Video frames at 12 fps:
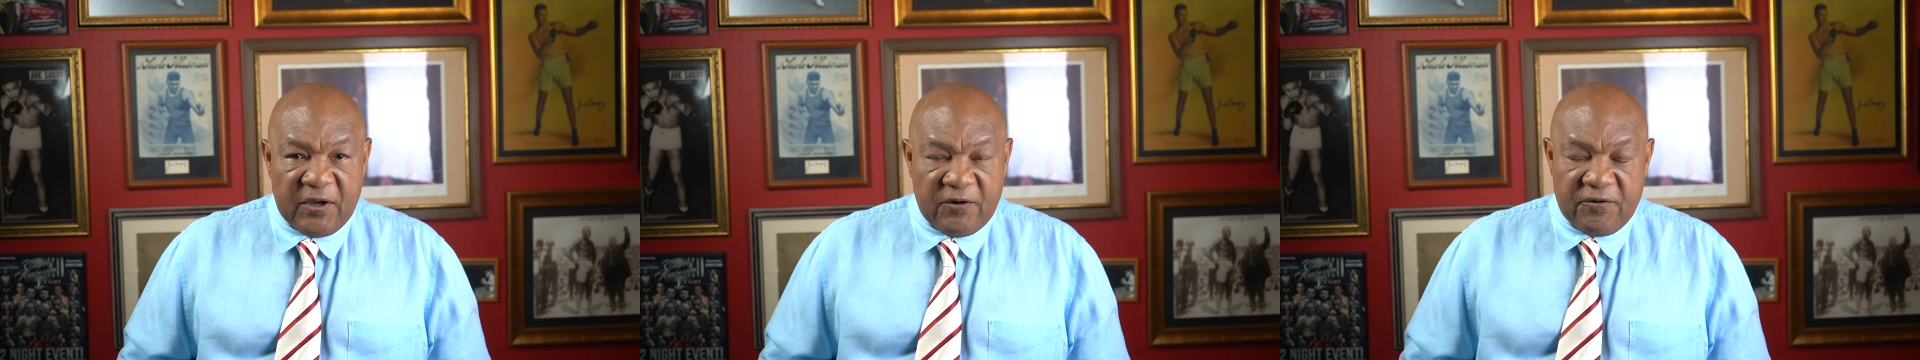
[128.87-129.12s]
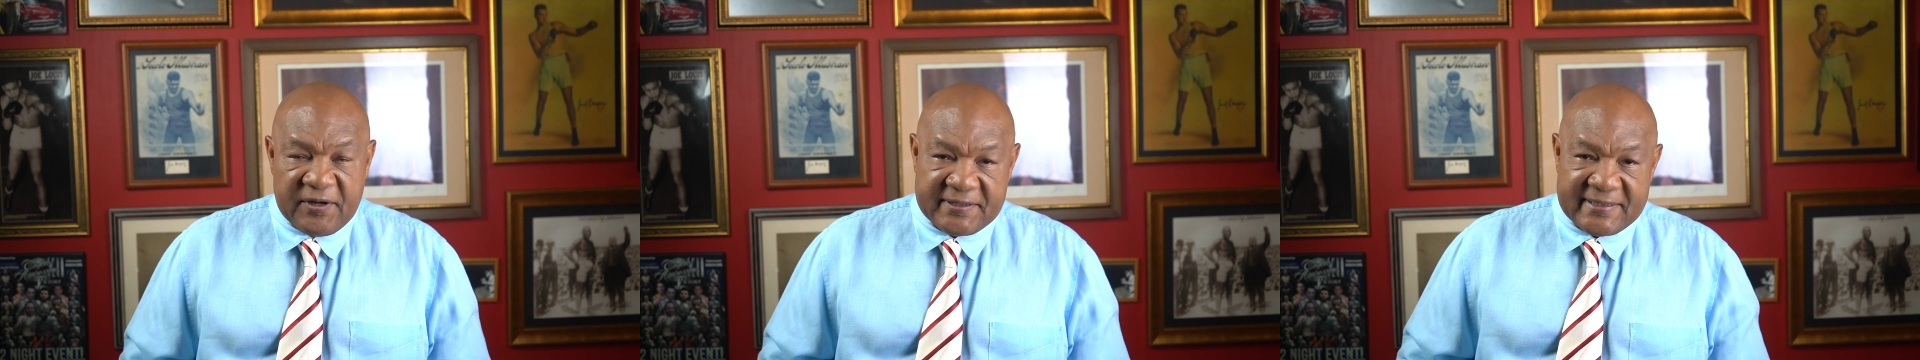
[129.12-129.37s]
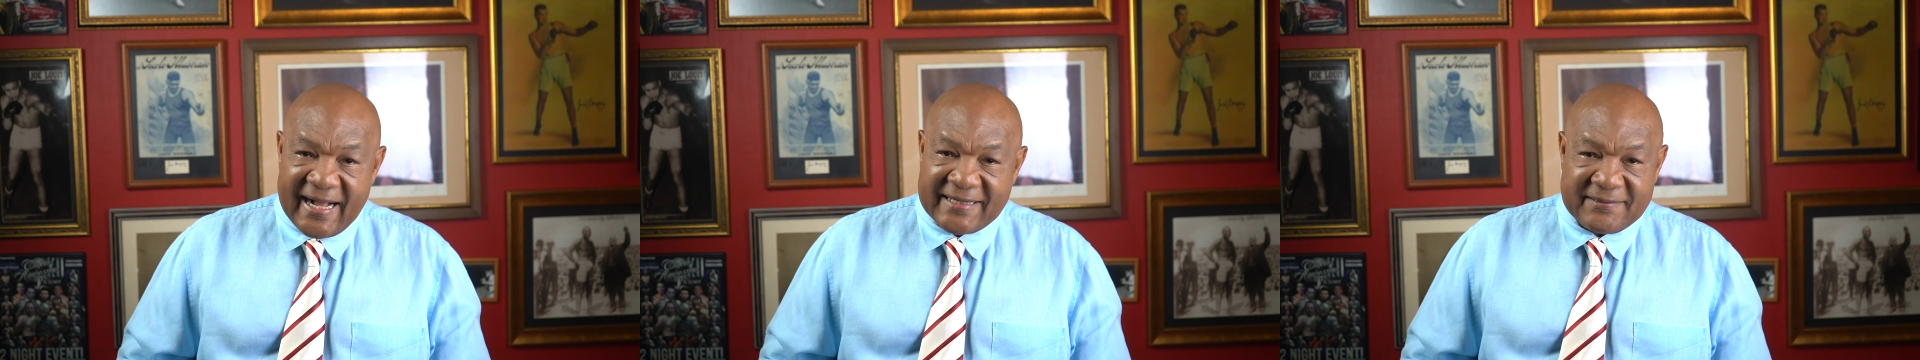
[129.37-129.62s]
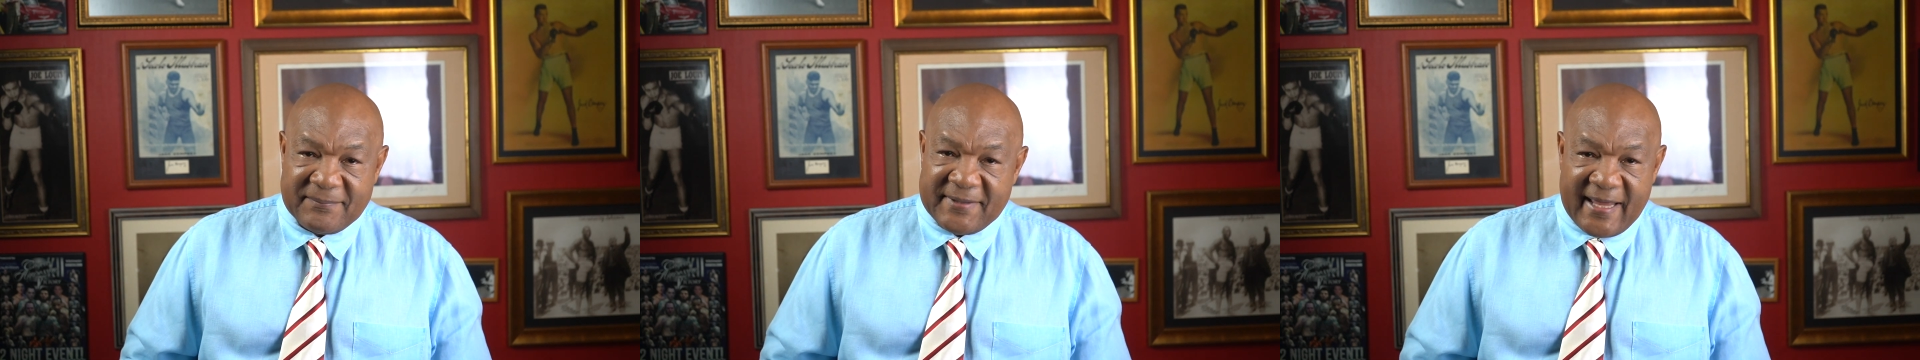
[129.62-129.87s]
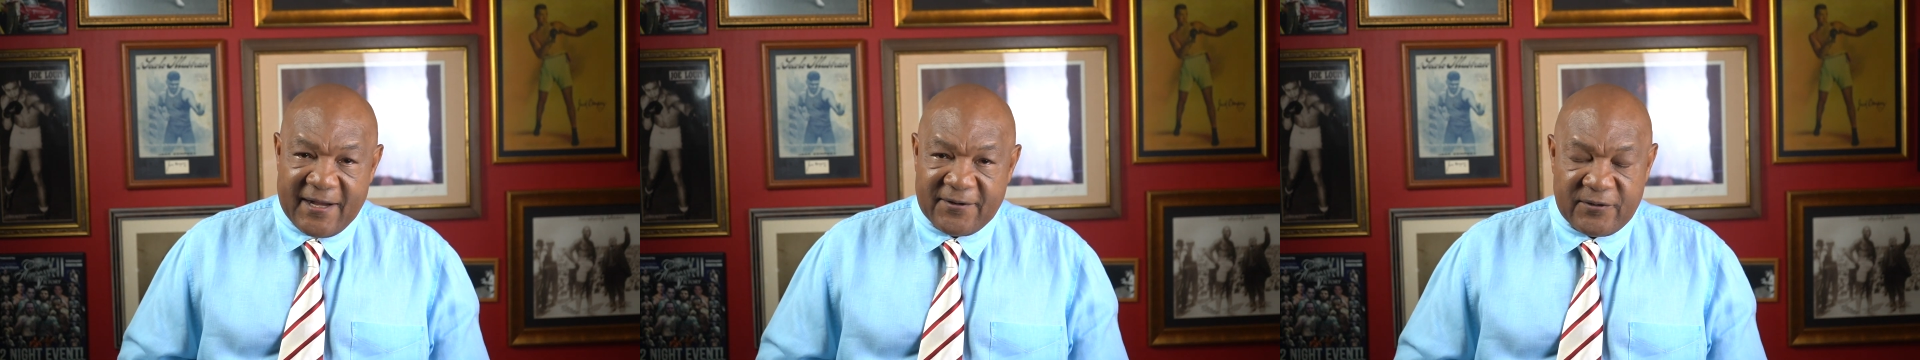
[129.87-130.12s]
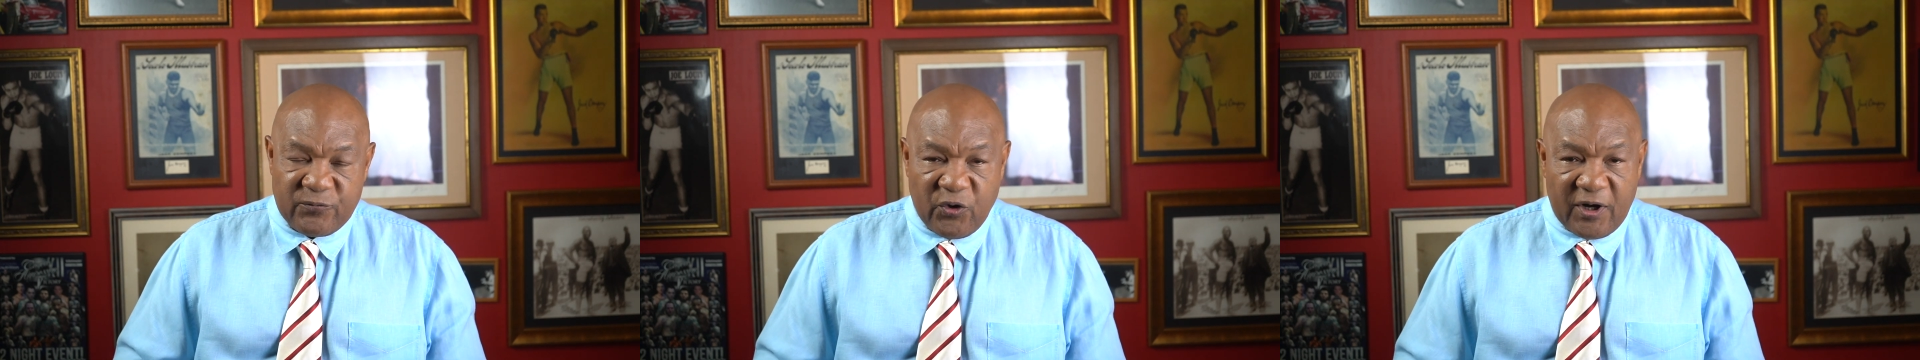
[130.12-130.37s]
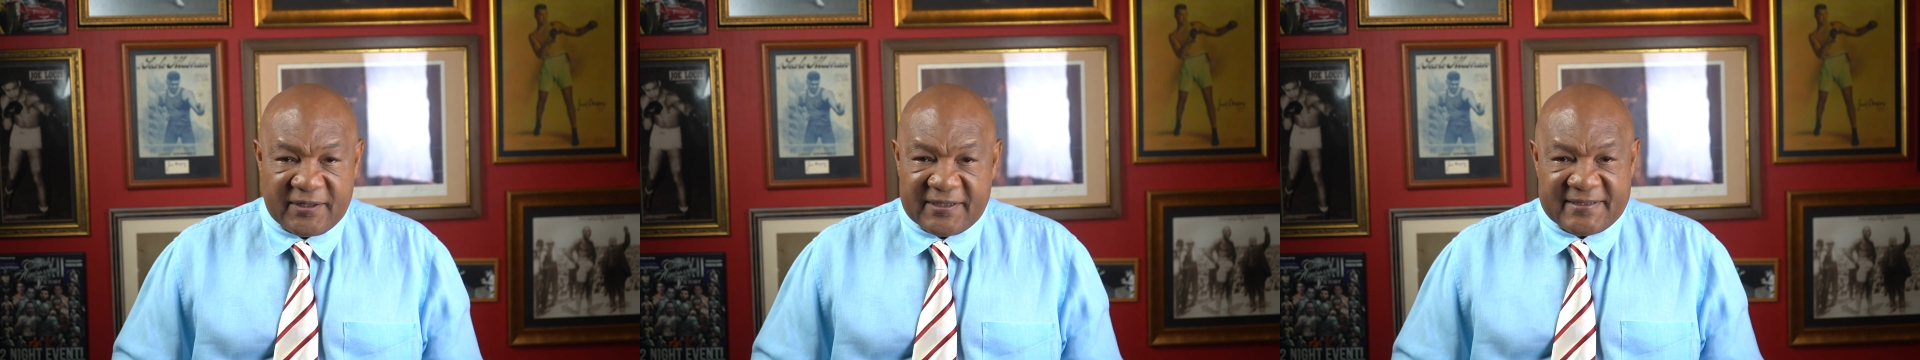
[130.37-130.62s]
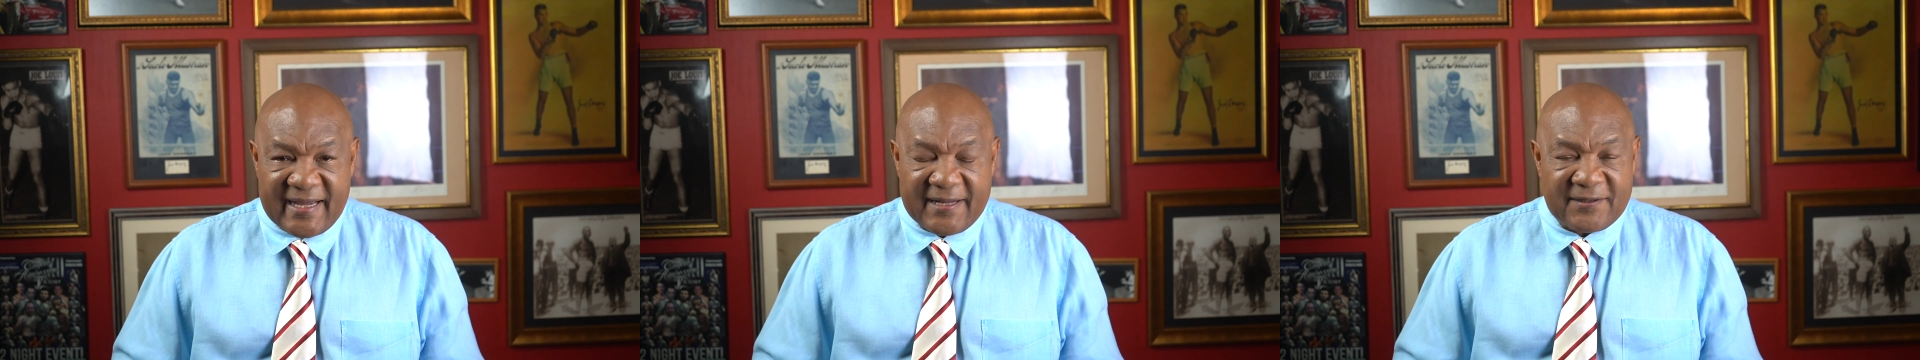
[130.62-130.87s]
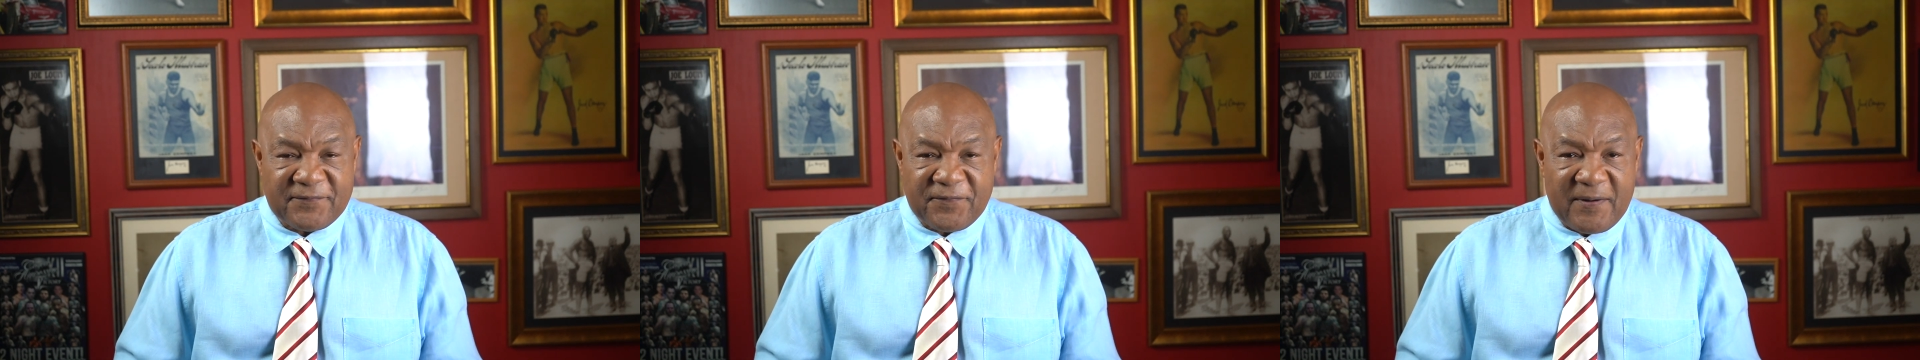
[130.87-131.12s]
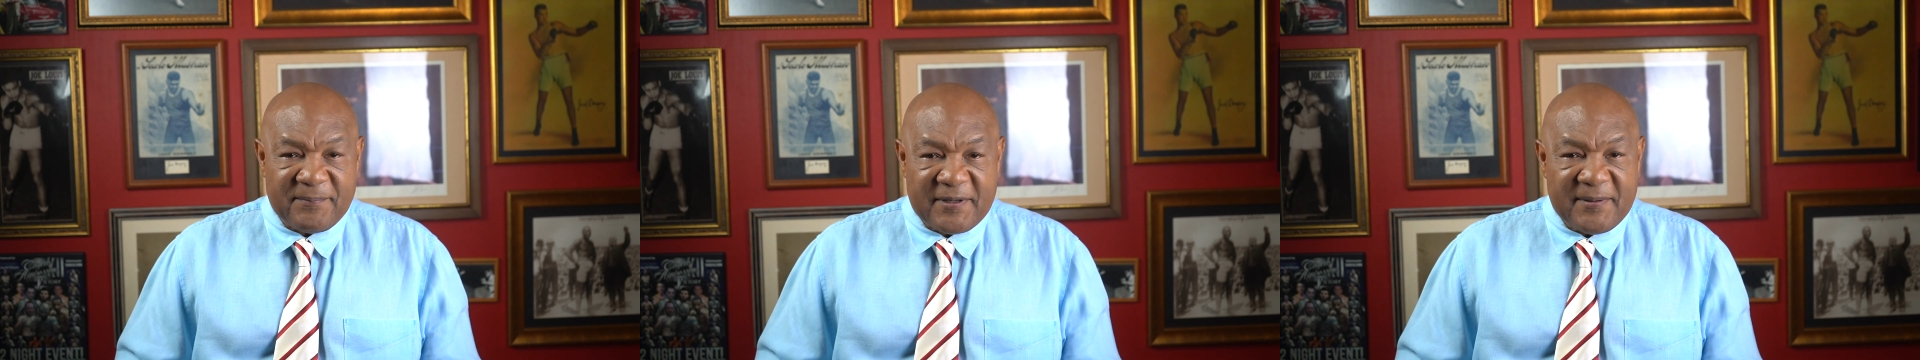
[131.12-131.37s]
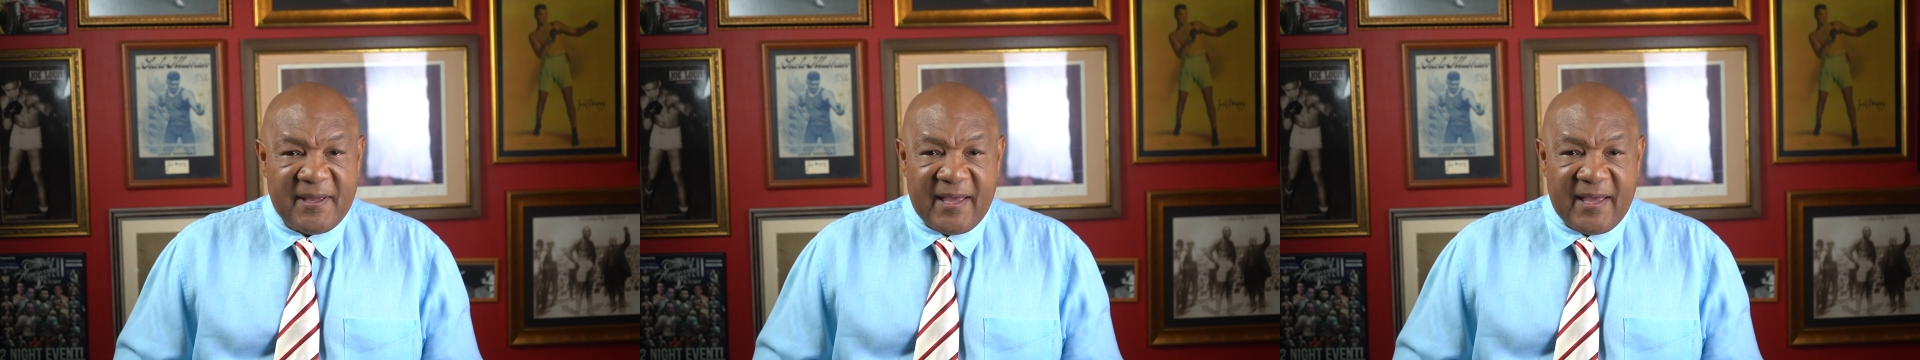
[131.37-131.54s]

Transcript: who had knocked him down and won the title from me,